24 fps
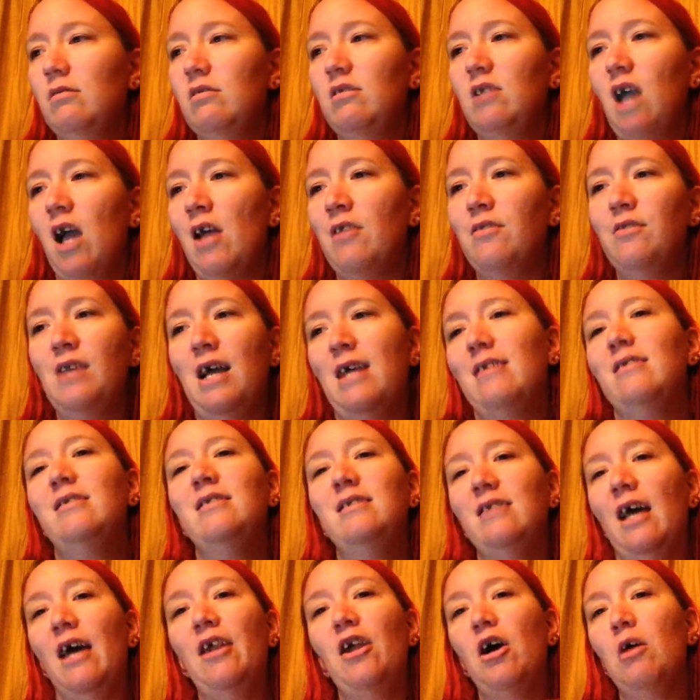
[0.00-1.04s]
that
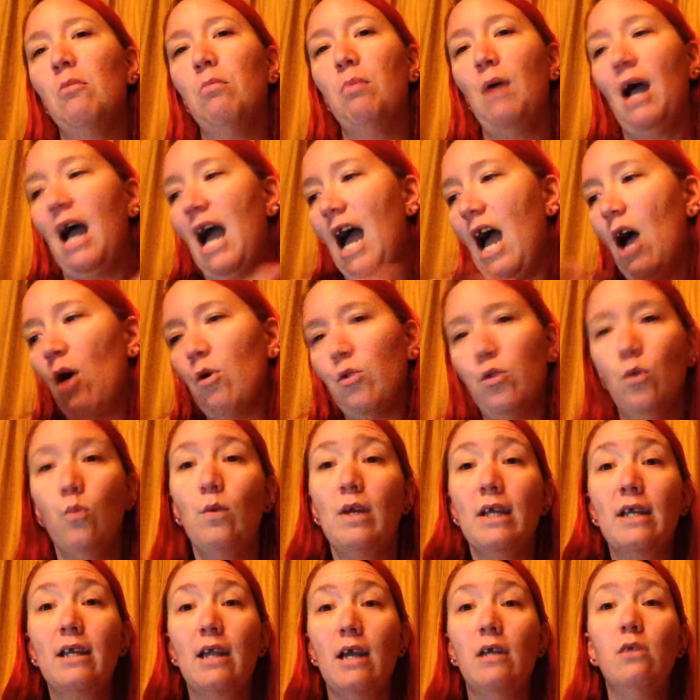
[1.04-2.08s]
set up how the
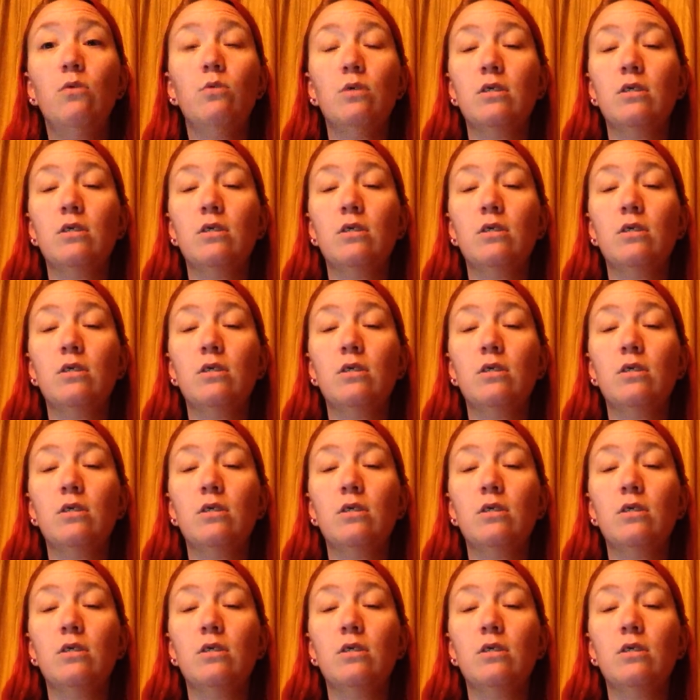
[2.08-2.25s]
weekend